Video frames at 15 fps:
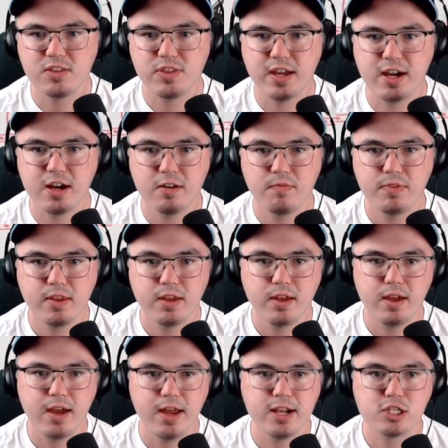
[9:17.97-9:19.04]
there.
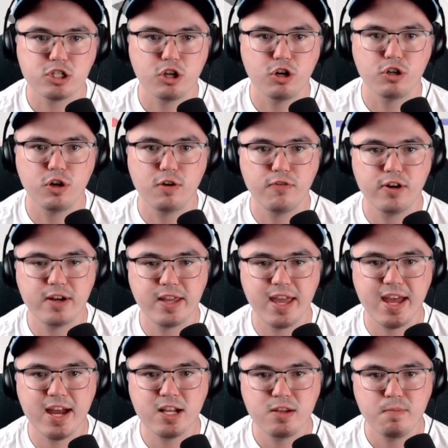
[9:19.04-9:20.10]
And it's turned over
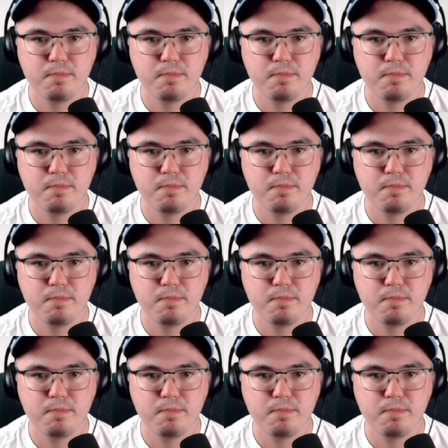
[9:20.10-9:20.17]
again.